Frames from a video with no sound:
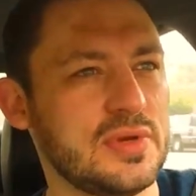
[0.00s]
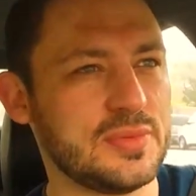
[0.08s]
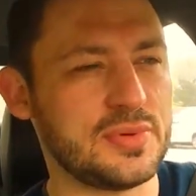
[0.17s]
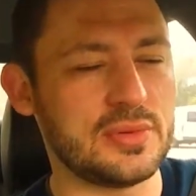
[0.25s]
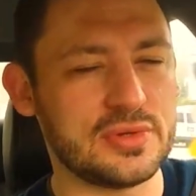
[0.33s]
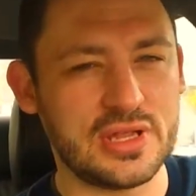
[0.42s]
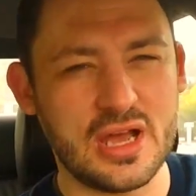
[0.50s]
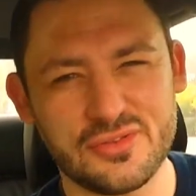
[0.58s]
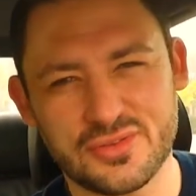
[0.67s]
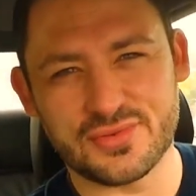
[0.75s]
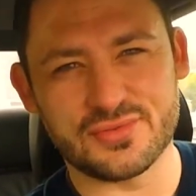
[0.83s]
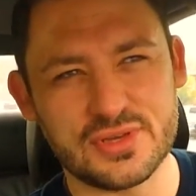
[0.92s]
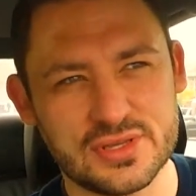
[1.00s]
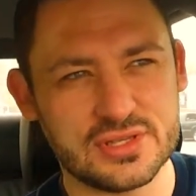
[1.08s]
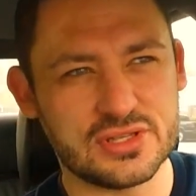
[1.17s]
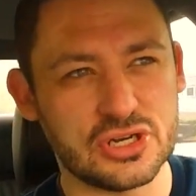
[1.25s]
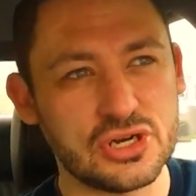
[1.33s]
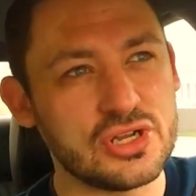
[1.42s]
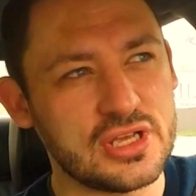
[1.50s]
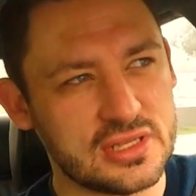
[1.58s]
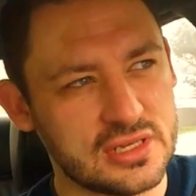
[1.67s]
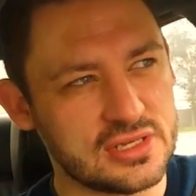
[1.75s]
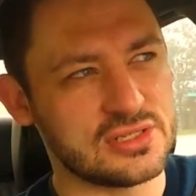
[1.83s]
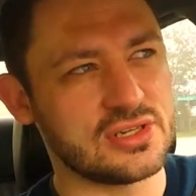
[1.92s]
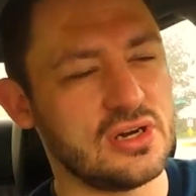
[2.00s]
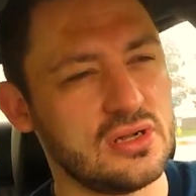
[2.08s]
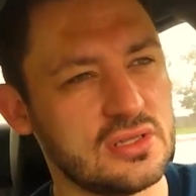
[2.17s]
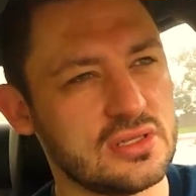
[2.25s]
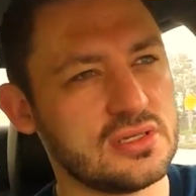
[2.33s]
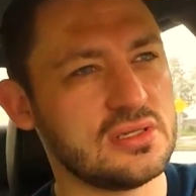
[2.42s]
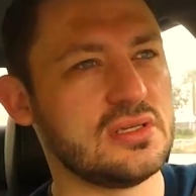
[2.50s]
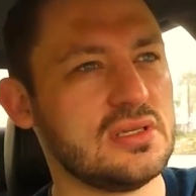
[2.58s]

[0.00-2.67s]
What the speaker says: and probably now the 330, I think it's called,